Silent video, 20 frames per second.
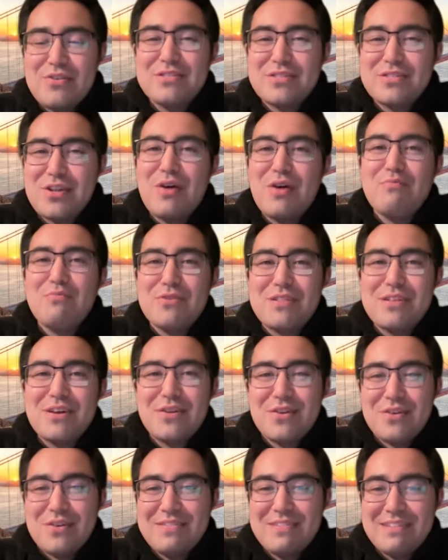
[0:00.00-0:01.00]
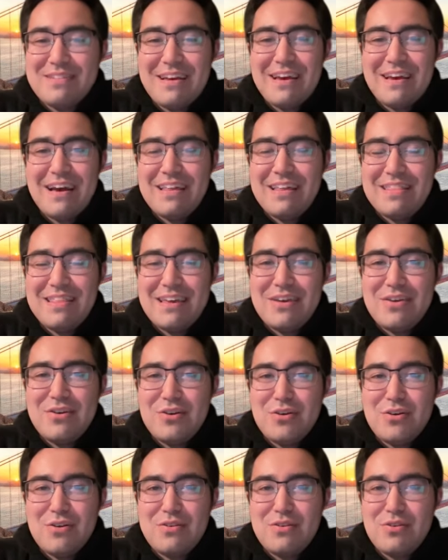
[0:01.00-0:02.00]
You're still up with dinner. Yeah, I think
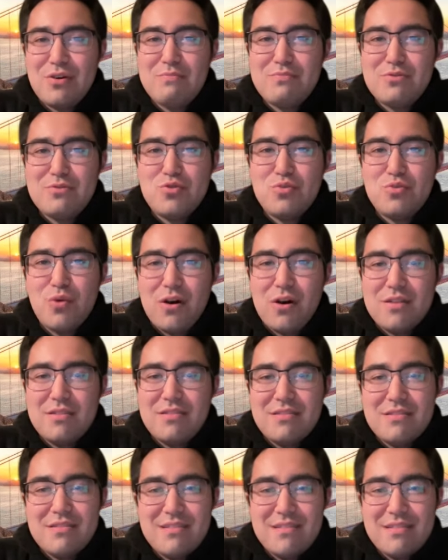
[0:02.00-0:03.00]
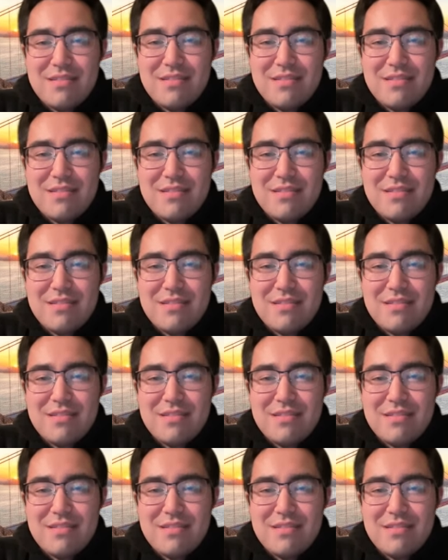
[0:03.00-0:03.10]
you're you're up two one.